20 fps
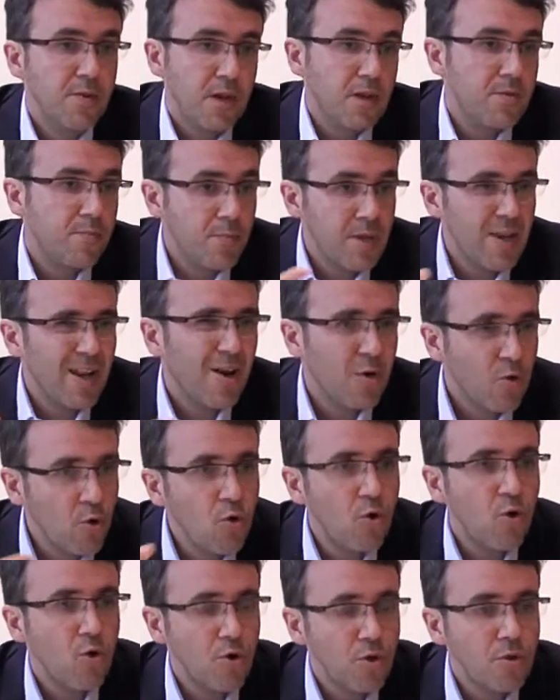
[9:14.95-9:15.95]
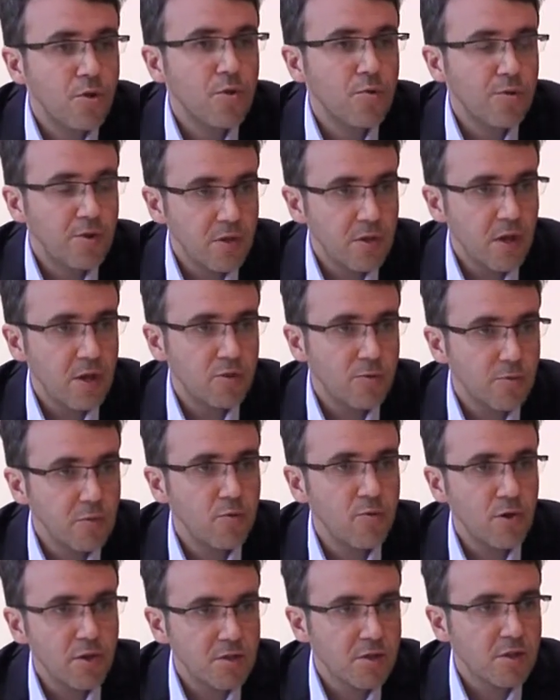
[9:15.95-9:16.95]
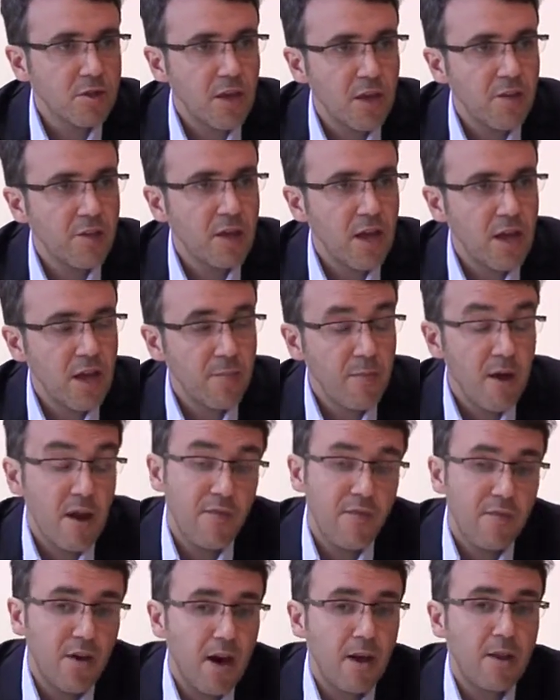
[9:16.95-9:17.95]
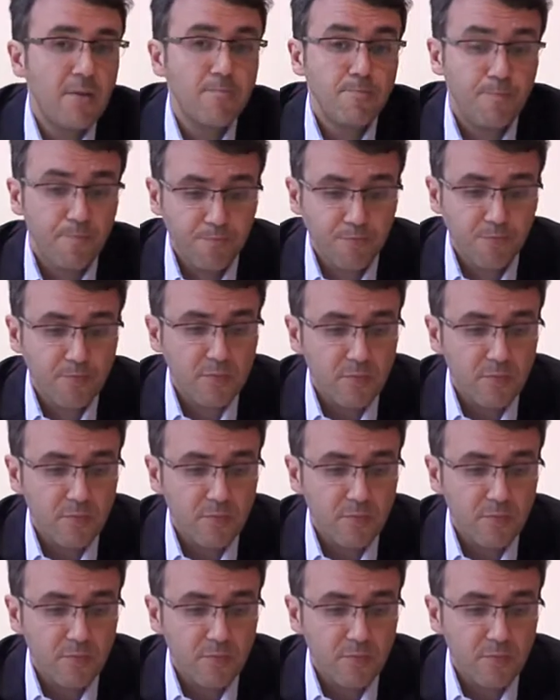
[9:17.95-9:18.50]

There's been an ongoing discussion between Argentina and the IMF, and